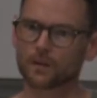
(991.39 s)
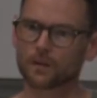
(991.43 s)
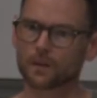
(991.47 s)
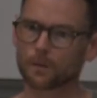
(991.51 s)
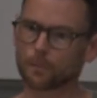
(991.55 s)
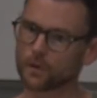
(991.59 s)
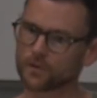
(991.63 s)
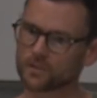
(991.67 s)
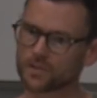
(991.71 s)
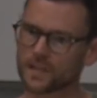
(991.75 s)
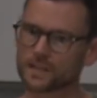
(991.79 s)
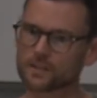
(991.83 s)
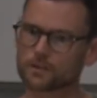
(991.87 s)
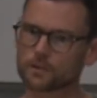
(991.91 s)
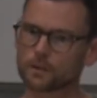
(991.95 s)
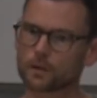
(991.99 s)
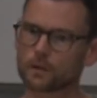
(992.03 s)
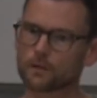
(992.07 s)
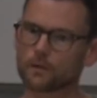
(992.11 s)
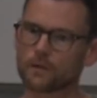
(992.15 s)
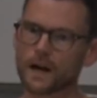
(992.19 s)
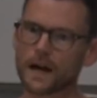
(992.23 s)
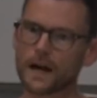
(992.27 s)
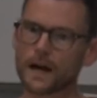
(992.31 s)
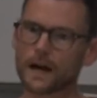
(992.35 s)
potential
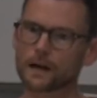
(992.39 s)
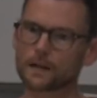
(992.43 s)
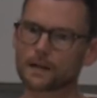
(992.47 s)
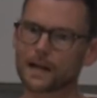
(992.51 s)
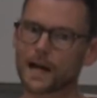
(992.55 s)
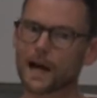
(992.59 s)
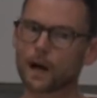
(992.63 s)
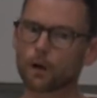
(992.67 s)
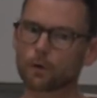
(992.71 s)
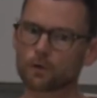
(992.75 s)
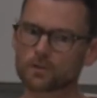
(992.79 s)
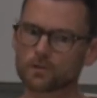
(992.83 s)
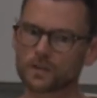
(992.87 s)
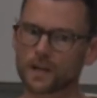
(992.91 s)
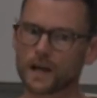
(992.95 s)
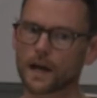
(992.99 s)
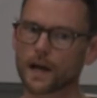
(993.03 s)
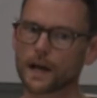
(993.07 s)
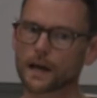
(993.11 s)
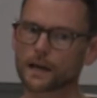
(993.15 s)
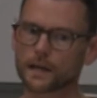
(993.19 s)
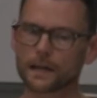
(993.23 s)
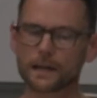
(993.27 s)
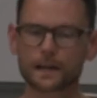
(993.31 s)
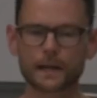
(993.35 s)
of art
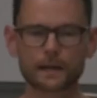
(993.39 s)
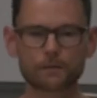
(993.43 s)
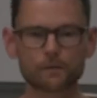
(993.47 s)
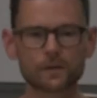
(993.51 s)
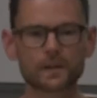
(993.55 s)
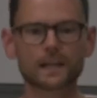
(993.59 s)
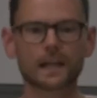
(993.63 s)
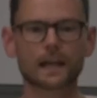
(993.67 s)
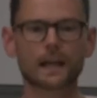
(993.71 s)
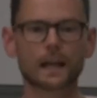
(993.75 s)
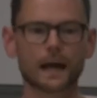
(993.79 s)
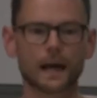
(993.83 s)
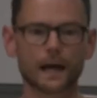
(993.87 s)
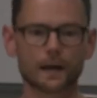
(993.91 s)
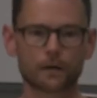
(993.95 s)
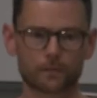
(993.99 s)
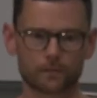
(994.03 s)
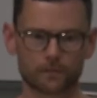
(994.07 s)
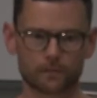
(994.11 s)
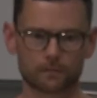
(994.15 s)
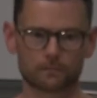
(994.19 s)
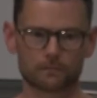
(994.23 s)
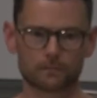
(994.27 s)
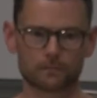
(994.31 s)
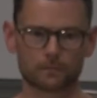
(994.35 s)
outside in everyday life
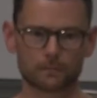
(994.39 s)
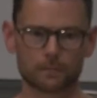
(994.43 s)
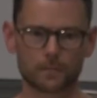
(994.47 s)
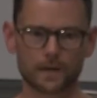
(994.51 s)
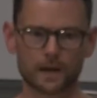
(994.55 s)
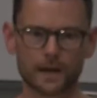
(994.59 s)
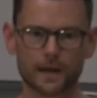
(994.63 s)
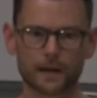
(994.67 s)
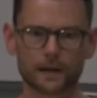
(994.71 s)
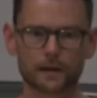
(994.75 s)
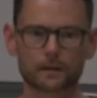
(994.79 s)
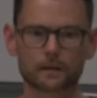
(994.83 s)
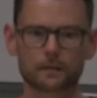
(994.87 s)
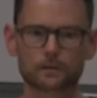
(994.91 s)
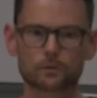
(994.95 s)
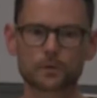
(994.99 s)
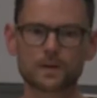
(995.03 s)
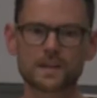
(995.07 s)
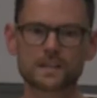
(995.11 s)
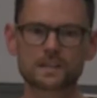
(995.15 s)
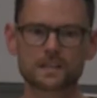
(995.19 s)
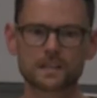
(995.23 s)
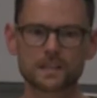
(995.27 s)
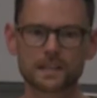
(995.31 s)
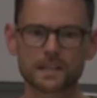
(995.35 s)
by
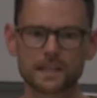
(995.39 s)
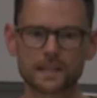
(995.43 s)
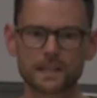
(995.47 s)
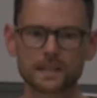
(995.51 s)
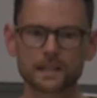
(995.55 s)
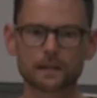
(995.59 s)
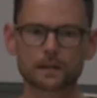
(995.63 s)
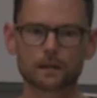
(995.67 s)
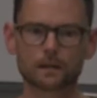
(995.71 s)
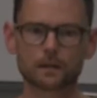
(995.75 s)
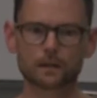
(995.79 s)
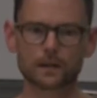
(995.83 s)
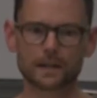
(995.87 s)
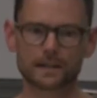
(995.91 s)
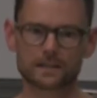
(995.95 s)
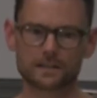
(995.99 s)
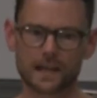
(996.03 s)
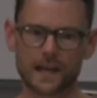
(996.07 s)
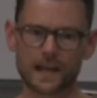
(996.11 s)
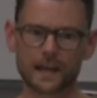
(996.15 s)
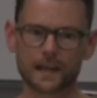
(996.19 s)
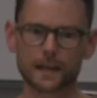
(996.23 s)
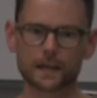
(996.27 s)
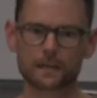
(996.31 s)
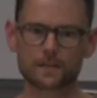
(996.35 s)
critiquing or
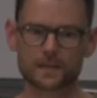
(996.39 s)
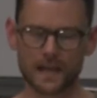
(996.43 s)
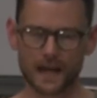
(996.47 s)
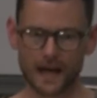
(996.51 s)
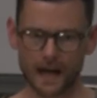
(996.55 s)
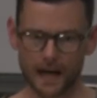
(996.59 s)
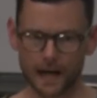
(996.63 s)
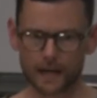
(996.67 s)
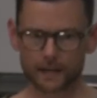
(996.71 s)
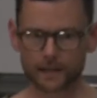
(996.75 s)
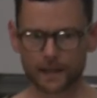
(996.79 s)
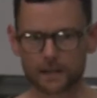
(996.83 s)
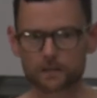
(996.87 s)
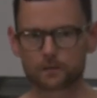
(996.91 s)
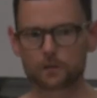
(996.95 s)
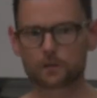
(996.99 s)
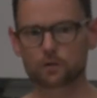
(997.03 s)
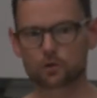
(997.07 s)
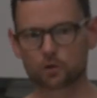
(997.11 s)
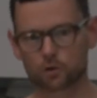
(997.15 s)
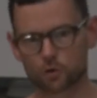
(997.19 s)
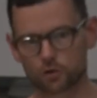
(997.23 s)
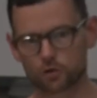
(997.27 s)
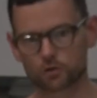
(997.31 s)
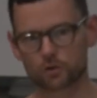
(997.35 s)
attacking the art
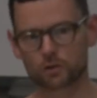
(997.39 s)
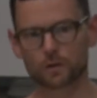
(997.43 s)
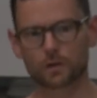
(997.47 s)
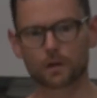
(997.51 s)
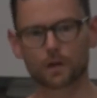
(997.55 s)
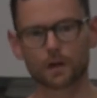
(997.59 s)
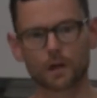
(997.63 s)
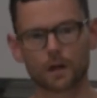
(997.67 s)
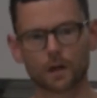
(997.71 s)
institution,